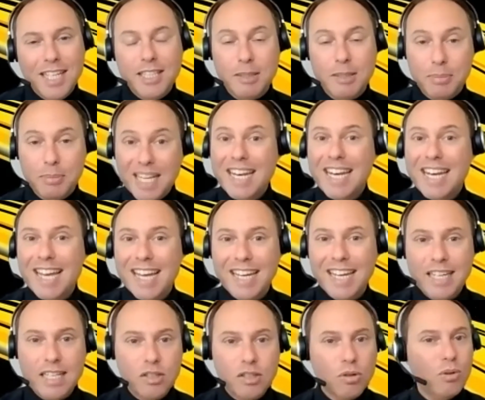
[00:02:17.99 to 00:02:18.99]
The plan
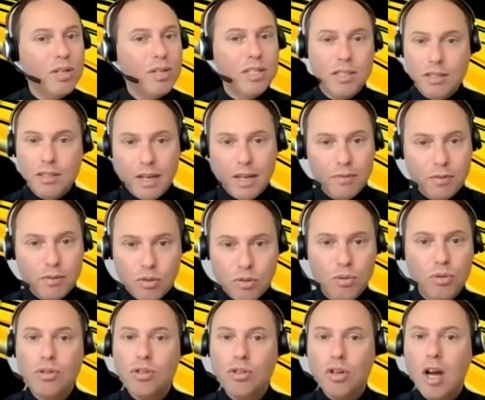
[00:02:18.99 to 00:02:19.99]
A is always you have
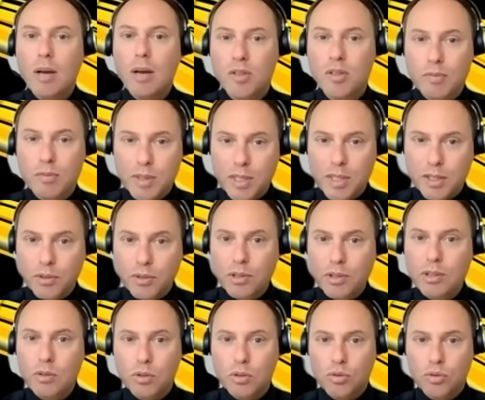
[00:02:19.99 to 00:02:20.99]
two types of
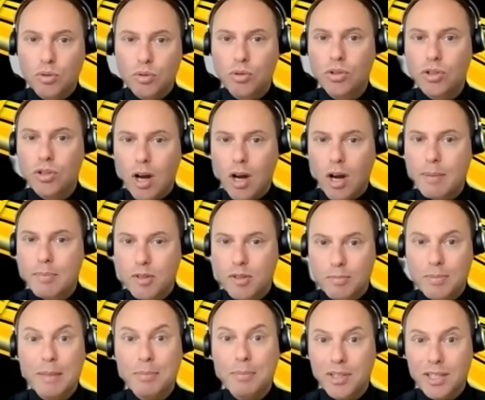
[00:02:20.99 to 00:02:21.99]
material or two types of
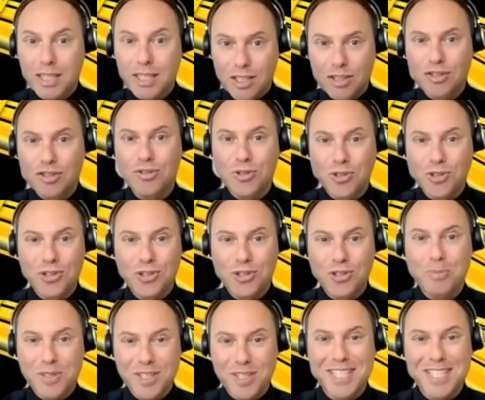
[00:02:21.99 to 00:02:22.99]
people that can do the
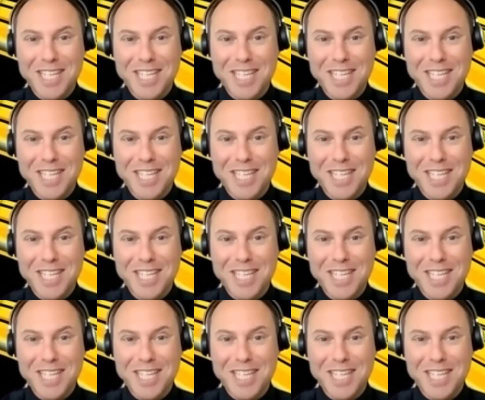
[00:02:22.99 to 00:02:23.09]
job